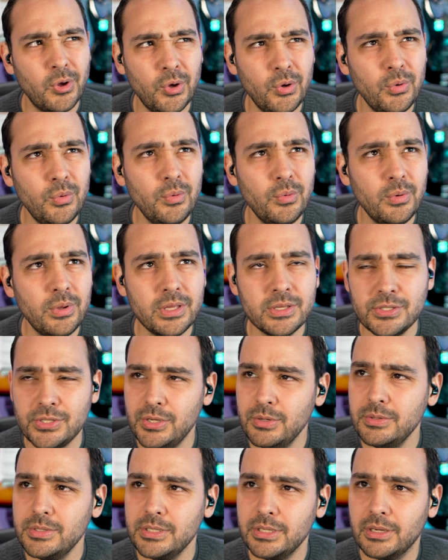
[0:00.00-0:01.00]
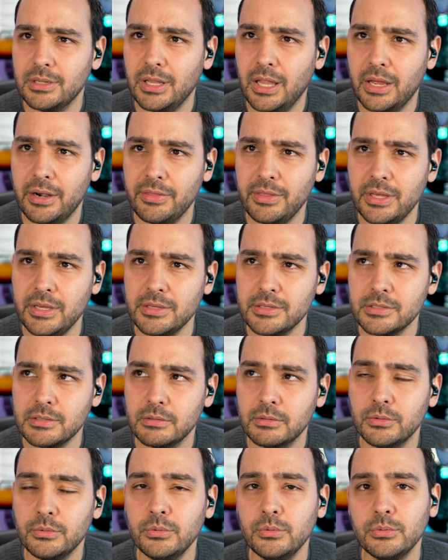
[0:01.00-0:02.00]
who is using a lot of these?
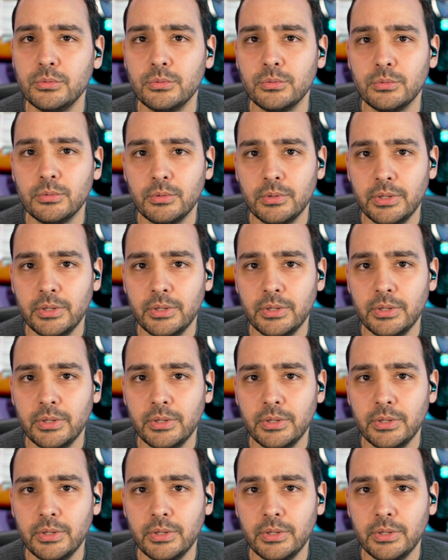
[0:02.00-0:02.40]
Ooh,